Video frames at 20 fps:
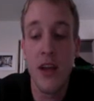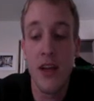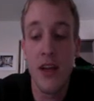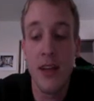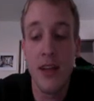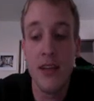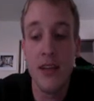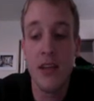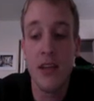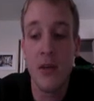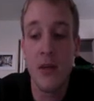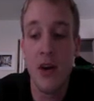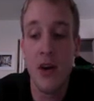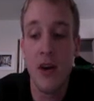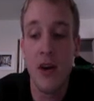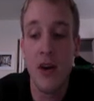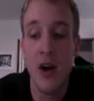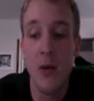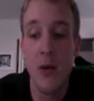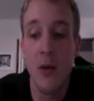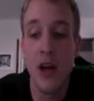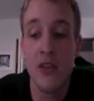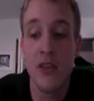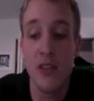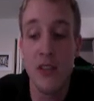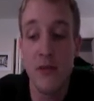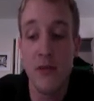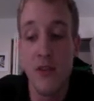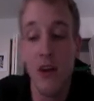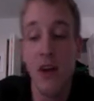a decent amount of
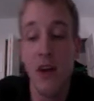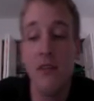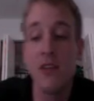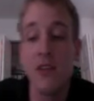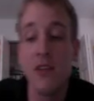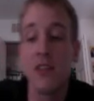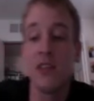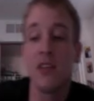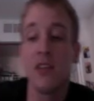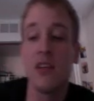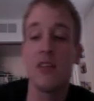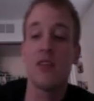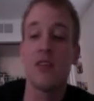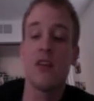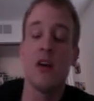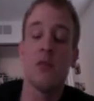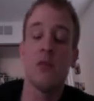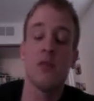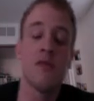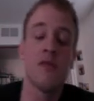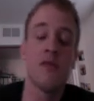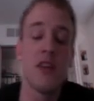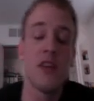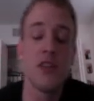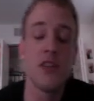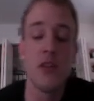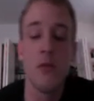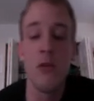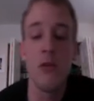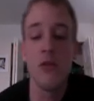carbohydrates. If you're having 6 cups of
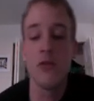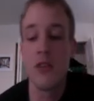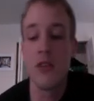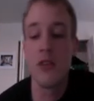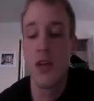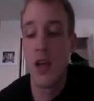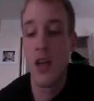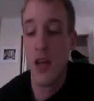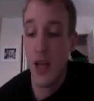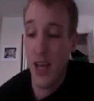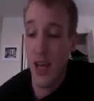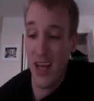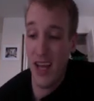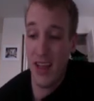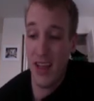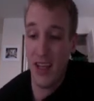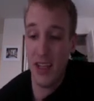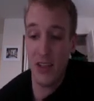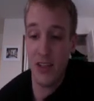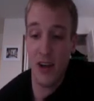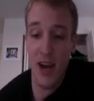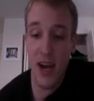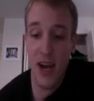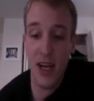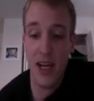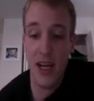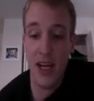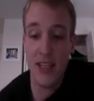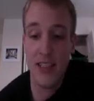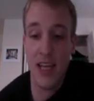vegetables and then you're
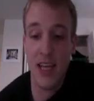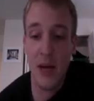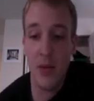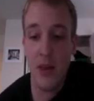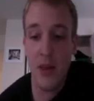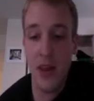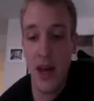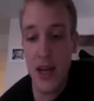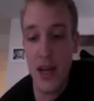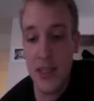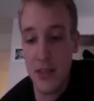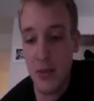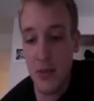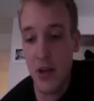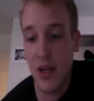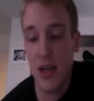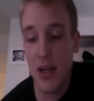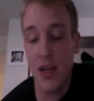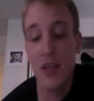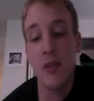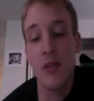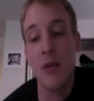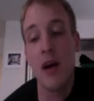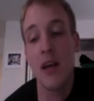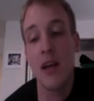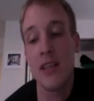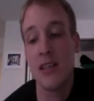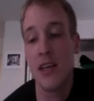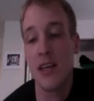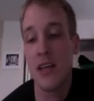adding on top of that, depending on your
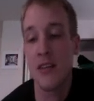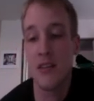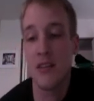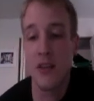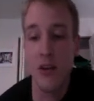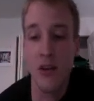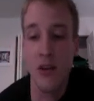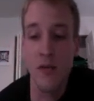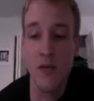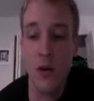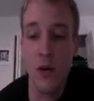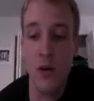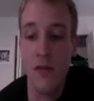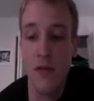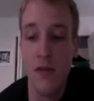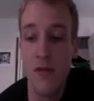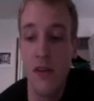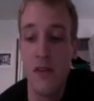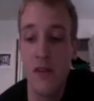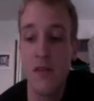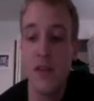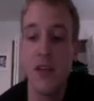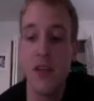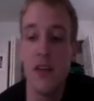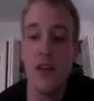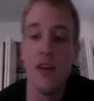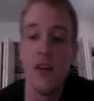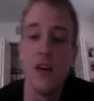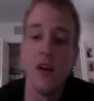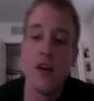body size, 30, 40,
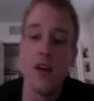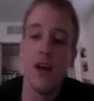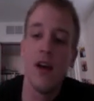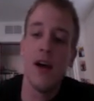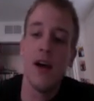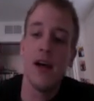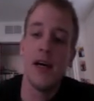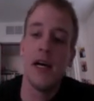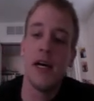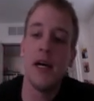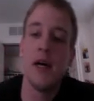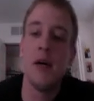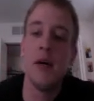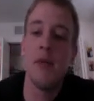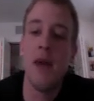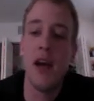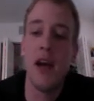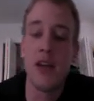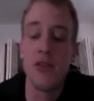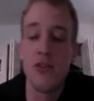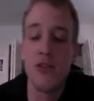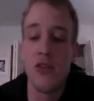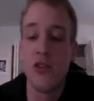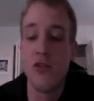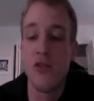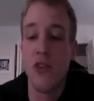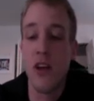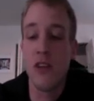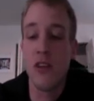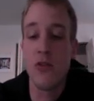50 extra
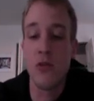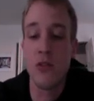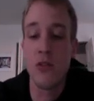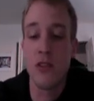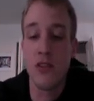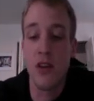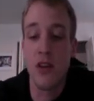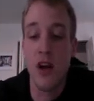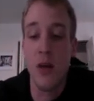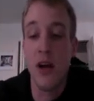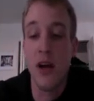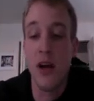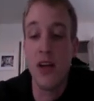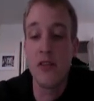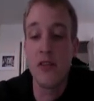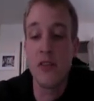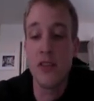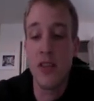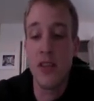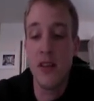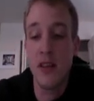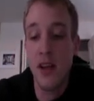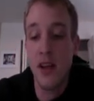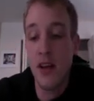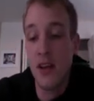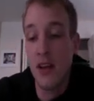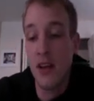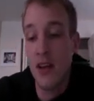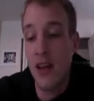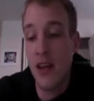direct sources of carbohydrates, at the
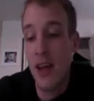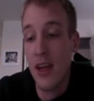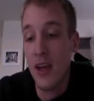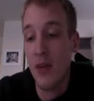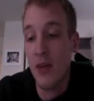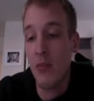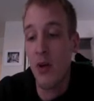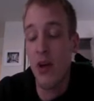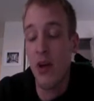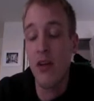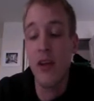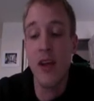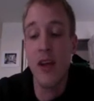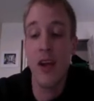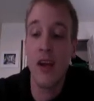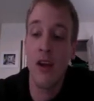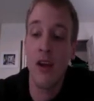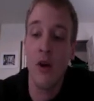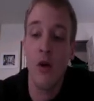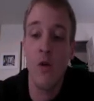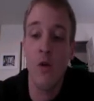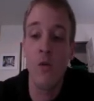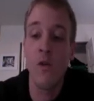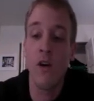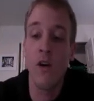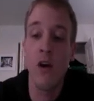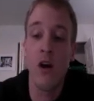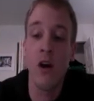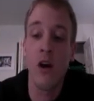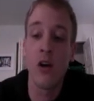end of the day, you're probably getting
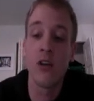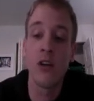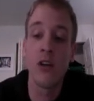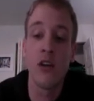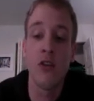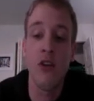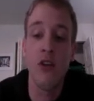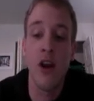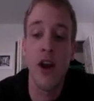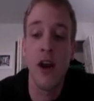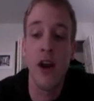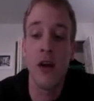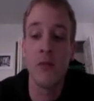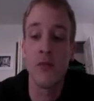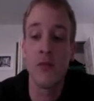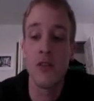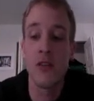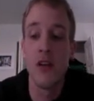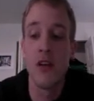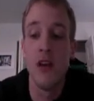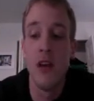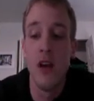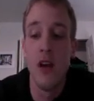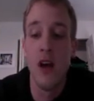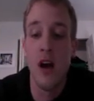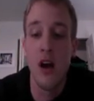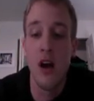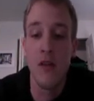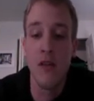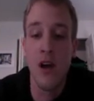over 100 grams
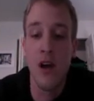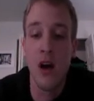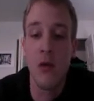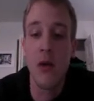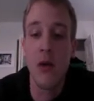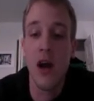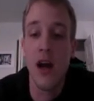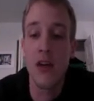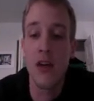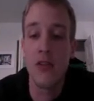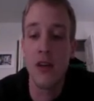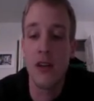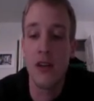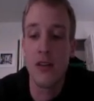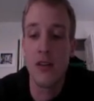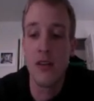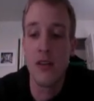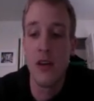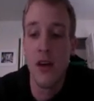of carbohydrates.